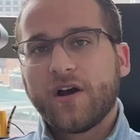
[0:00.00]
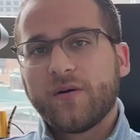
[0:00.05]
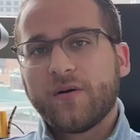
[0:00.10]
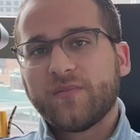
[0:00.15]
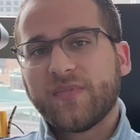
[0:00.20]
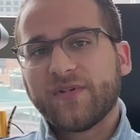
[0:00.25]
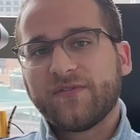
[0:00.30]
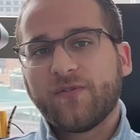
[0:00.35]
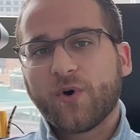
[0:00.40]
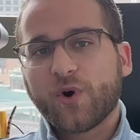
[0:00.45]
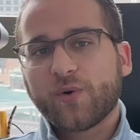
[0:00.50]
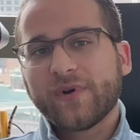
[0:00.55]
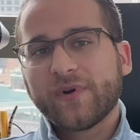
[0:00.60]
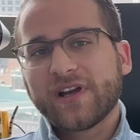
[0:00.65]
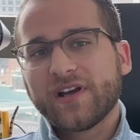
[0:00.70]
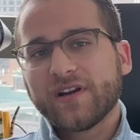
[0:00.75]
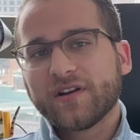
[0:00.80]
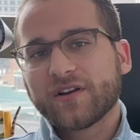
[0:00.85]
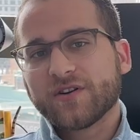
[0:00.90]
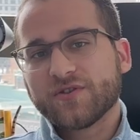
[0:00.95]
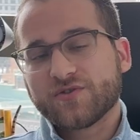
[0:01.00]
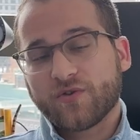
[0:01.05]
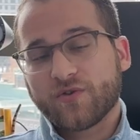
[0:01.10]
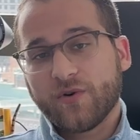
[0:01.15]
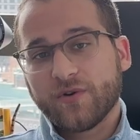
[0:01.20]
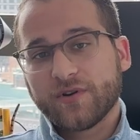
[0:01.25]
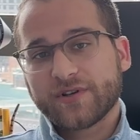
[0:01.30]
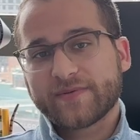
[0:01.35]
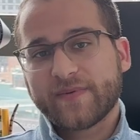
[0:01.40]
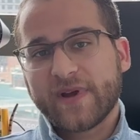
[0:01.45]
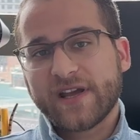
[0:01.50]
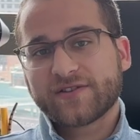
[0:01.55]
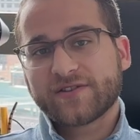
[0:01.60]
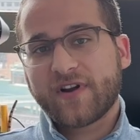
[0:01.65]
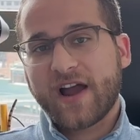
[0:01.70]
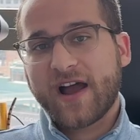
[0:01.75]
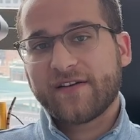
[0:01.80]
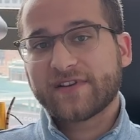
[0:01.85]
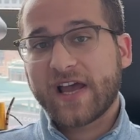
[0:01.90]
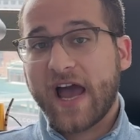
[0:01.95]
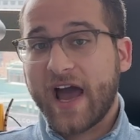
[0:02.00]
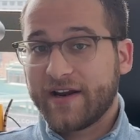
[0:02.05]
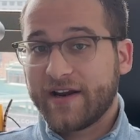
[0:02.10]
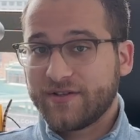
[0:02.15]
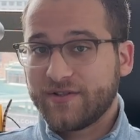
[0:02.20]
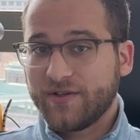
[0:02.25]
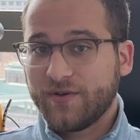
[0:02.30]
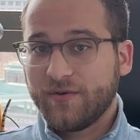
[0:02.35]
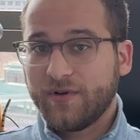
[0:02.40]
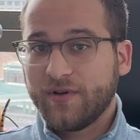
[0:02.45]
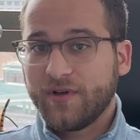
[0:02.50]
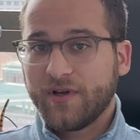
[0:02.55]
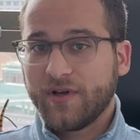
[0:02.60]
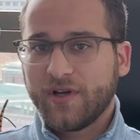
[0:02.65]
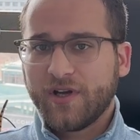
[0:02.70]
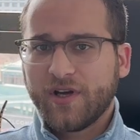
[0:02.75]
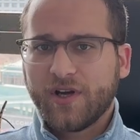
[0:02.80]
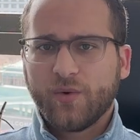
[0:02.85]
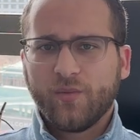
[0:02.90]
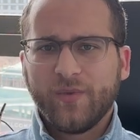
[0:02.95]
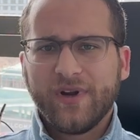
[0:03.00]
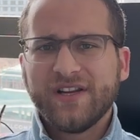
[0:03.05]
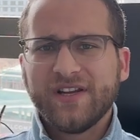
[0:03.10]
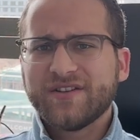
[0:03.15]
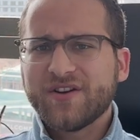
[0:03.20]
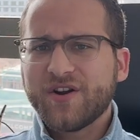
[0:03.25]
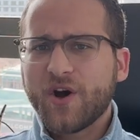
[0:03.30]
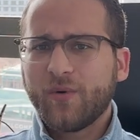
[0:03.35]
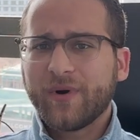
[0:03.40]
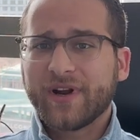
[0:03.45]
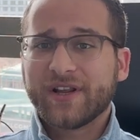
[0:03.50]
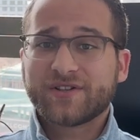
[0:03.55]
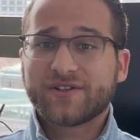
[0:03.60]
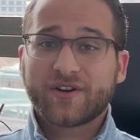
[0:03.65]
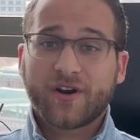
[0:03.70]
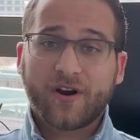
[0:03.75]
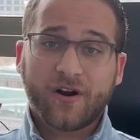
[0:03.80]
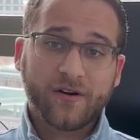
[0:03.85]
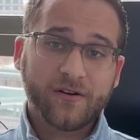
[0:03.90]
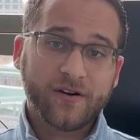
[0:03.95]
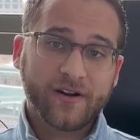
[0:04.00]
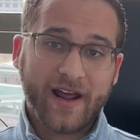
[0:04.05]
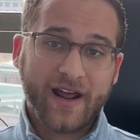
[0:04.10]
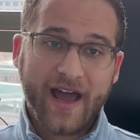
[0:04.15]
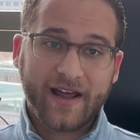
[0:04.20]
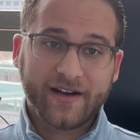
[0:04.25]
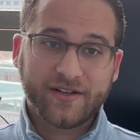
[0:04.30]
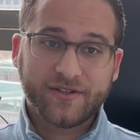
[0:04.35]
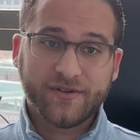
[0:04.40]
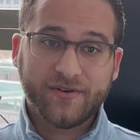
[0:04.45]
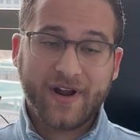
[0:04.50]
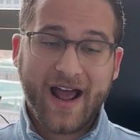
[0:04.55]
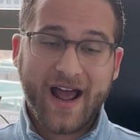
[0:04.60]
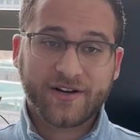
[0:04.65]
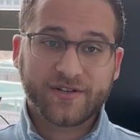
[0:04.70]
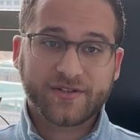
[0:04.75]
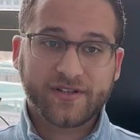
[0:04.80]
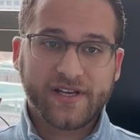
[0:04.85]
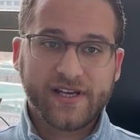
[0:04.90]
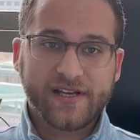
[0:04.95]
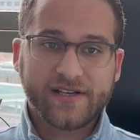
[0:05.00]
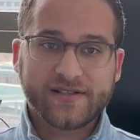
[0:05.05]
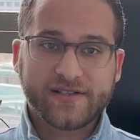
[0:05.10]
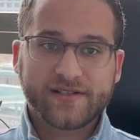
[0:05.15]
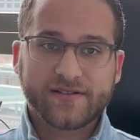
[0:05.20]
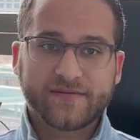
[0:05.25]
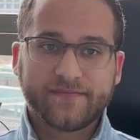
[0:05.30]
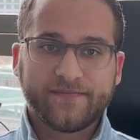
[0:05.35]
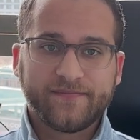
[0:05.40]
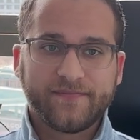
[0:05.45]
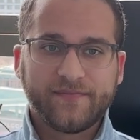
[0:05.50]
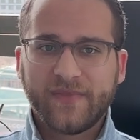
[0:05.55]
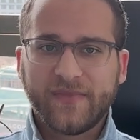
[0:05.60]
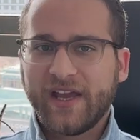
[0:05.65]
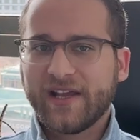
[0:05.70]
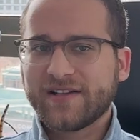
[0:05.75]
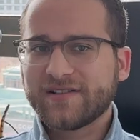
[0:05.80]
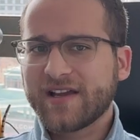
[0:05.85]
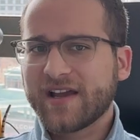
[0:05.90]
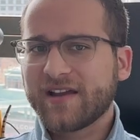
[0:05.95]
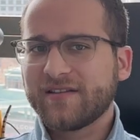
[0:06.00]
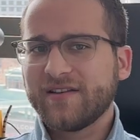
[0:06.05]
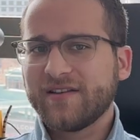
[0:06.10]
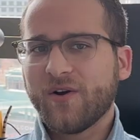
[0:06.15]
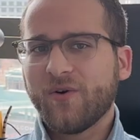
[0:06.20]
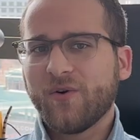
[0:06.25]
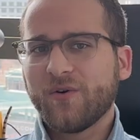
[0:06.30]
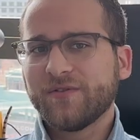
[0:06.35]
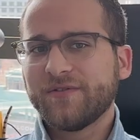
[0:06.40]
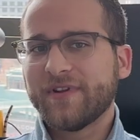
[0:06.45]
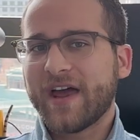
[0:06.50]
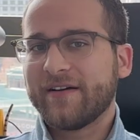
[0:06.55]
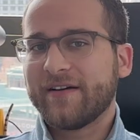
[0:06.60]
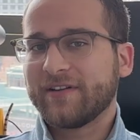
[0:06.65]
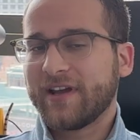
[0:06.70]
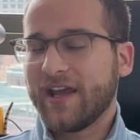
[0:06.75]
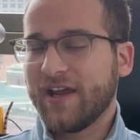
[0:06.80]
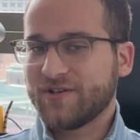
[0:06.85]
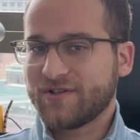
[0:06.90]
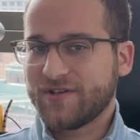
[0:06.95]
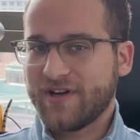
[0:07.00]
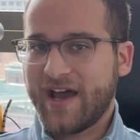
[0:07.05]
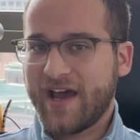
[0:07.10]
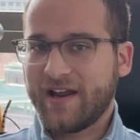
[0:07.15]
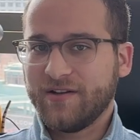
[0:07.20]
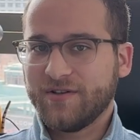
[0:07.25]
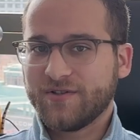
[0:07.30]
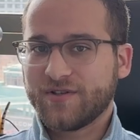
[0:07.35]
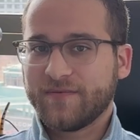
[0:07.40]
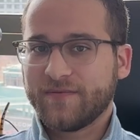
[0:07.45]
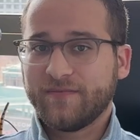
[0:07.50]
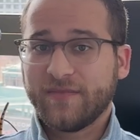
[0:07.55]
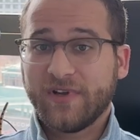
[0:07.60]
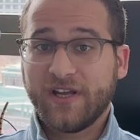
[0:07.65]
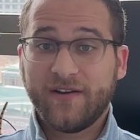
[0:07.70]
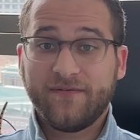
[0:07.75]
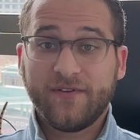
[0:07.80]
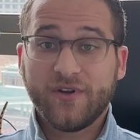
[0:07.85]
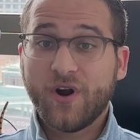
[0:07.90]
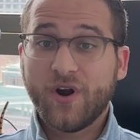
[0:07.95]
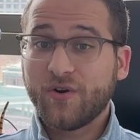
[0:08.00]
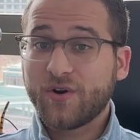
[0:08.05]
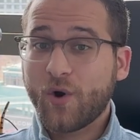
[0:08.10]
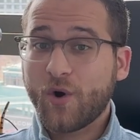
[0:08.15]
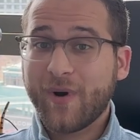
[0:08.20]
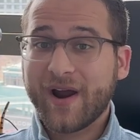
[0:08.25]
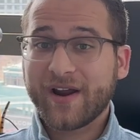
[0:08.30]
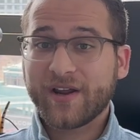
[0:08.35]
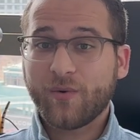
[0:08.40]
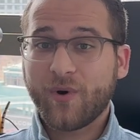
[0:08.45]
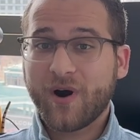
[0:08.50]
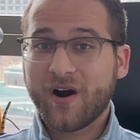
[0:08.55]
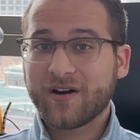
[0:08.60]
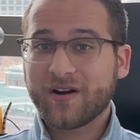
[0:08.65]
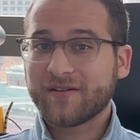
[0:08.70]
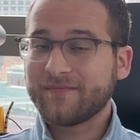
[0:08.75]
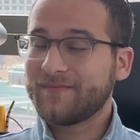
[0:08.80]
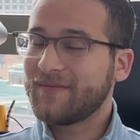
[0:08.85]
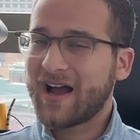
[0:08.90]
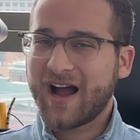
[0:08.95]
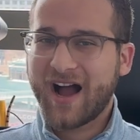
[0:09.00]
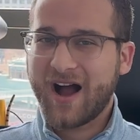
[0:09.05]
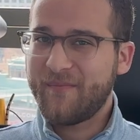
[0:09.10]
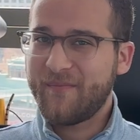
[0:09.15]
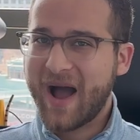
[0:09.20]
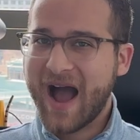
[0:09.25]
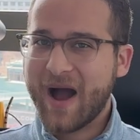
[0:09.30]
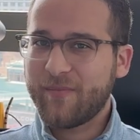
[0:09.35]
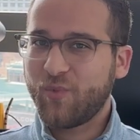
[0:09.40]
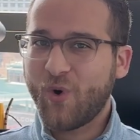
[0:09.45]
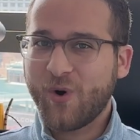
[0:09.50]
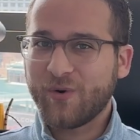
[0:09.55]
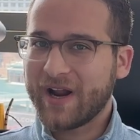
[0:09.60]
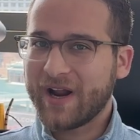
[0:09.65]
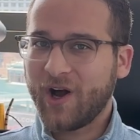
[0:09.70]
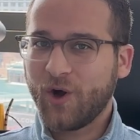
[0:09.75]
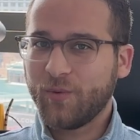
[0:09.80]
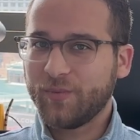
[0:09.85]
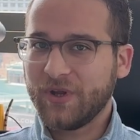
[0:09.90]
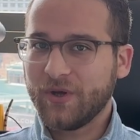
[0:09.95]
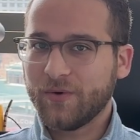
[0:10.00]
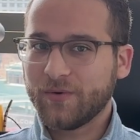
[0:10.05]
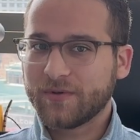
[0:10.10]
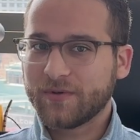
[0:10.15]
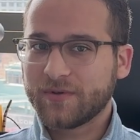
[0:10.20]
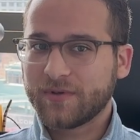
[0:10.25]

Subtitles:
Before we can control a spacecraft's attitude, we need to know what its current attitude actually is. It's like the old navigation adage: if you don't know where you are, a map won't help you.